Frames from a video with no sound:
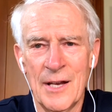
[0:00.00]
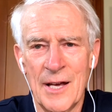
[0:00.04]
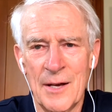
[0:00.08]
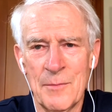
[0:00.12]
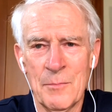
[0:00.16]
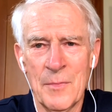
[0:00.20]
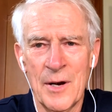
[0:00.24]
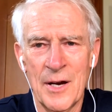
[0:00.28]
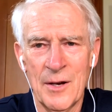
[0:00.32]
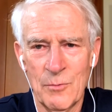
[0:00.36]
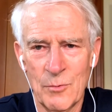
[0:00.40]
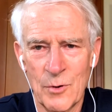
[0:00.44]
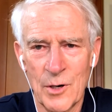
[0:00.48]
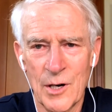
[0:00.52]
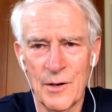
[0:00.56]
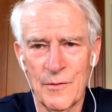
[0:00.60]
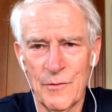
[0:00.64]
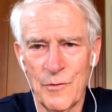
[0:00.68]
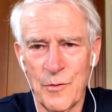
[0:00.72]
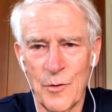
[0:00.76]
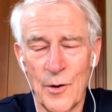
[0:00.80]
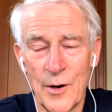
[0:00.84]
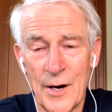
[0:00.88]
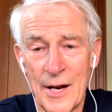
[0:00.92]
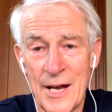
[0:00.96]
that might work
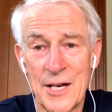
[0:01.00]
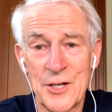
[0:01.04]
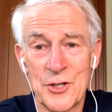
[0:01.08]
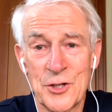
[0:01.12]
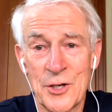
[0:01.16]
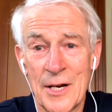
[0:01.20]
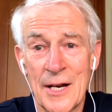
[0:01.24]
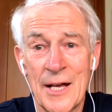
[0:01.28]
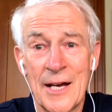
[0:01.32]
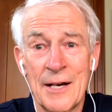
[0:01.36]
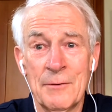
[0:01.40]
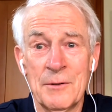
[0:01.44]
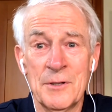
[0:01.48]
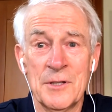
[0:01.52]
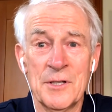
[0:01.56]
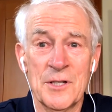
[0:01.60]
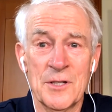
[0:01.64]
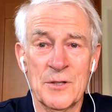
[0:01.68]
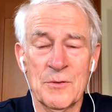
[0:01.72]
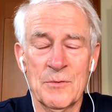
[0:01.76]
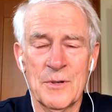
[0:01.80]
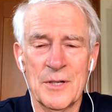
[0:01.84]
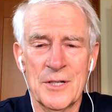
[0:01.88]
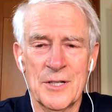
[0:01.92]
for Asian languages,